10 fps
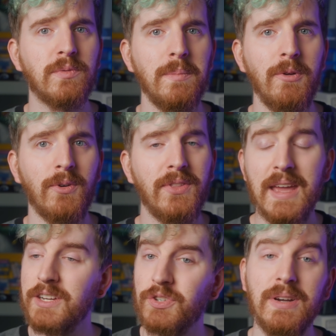removal,
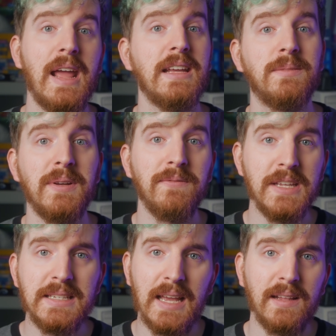the extra enhancement of
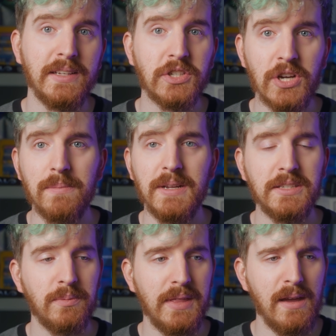detail and
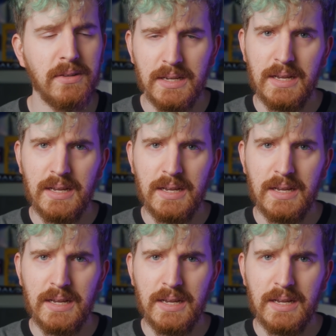sharpness without